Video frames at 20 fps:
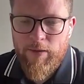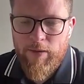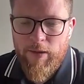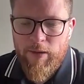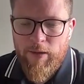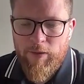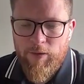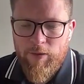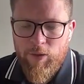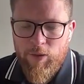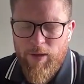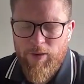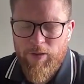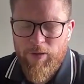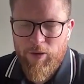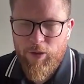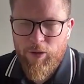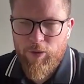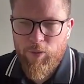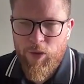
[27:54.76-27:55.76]
And it's
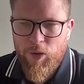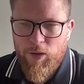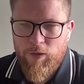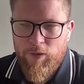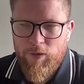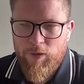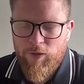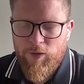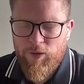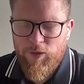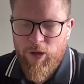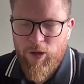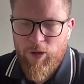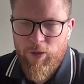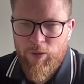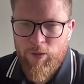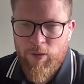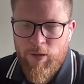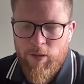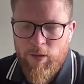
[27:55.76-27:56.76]
always a good one to
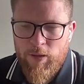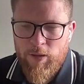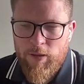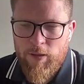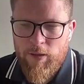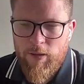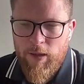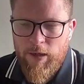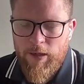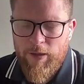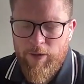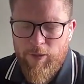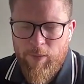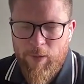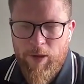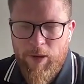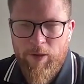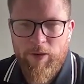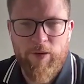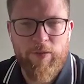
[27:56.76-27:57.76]
show
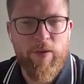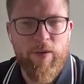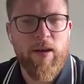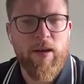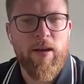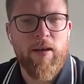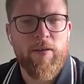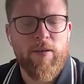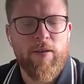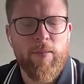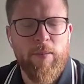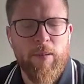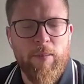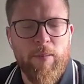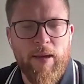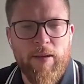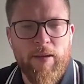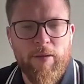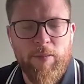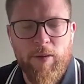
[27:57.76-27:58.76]
an experience of our
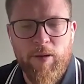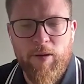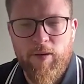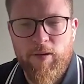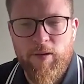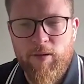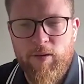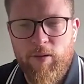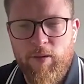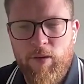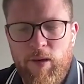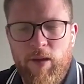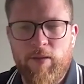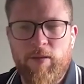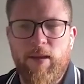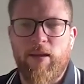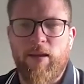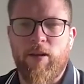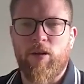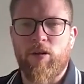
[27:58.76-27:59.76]
customer base because it's
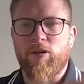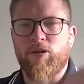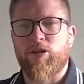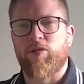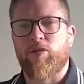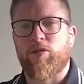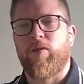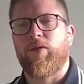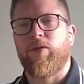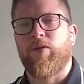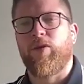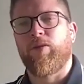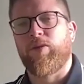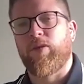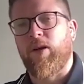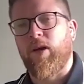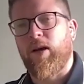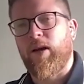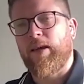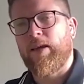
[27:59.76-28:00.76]
a technology
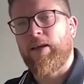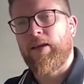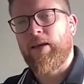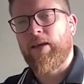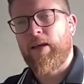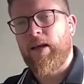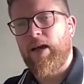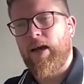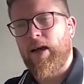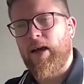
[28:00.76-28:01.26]
review site.